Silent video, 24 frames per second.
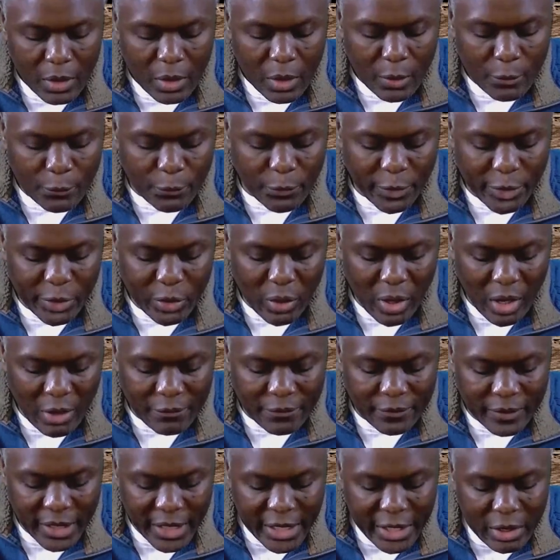For you have
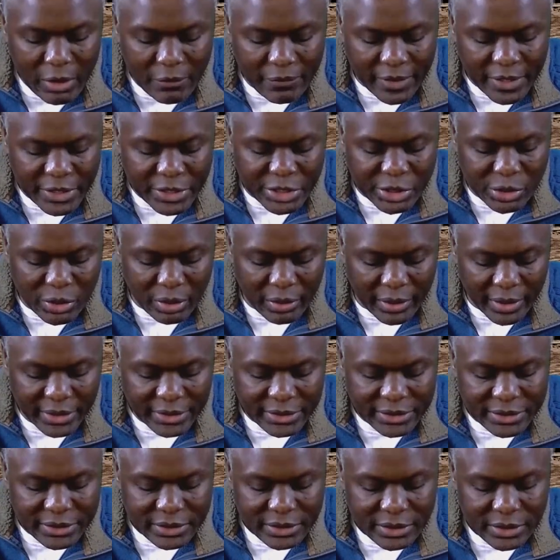need of
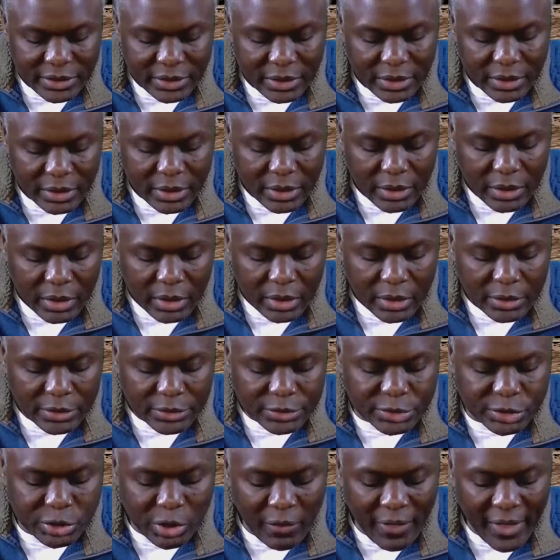endurance,
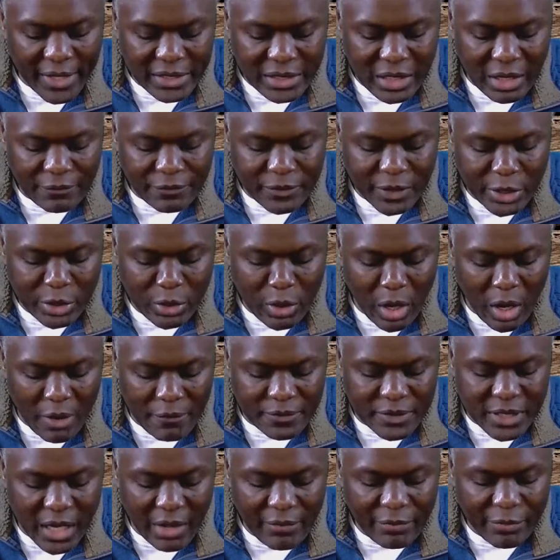so that after you have
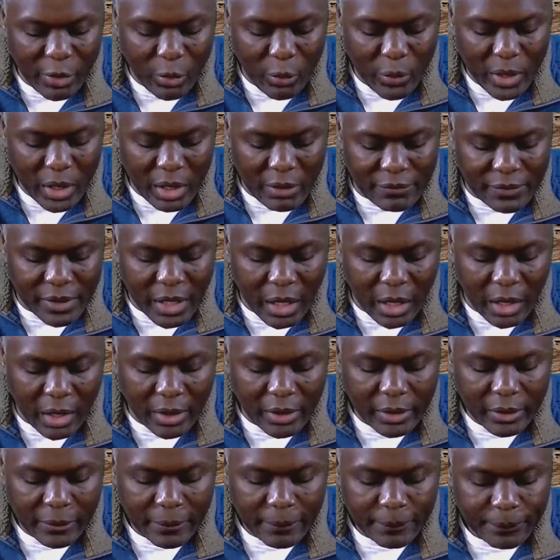done the will of
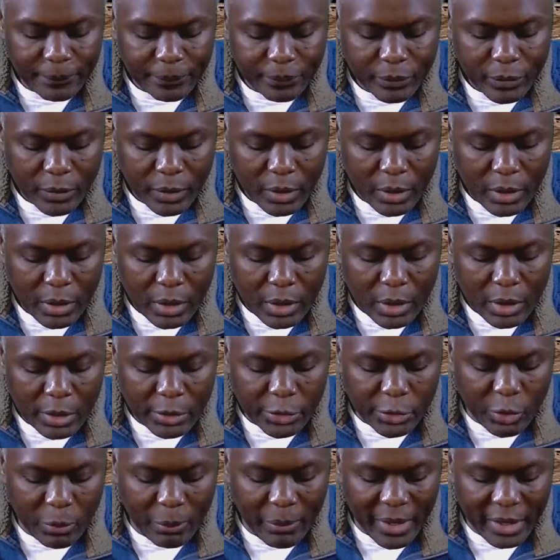God,
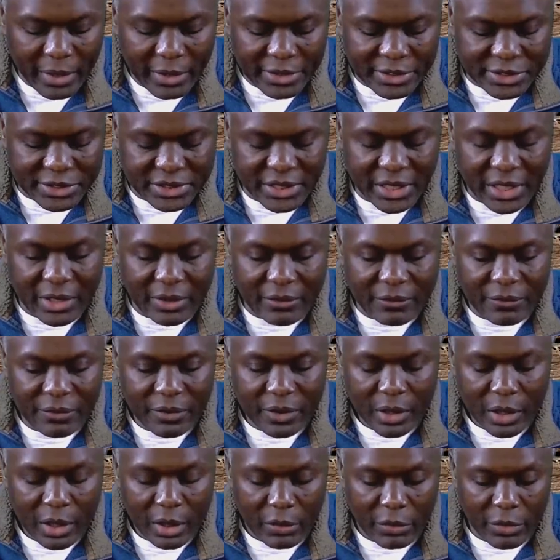you may receive
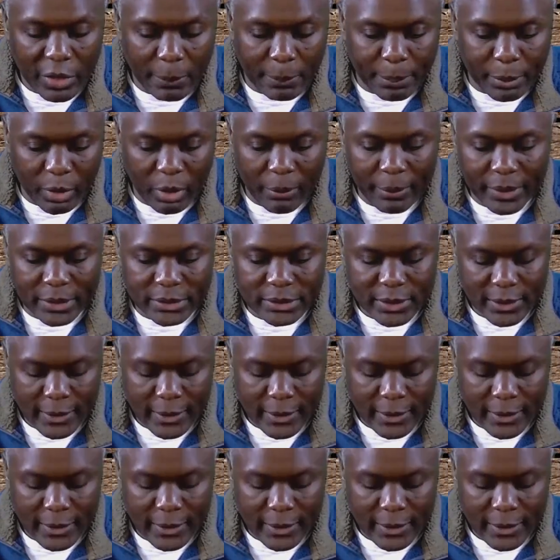the promise.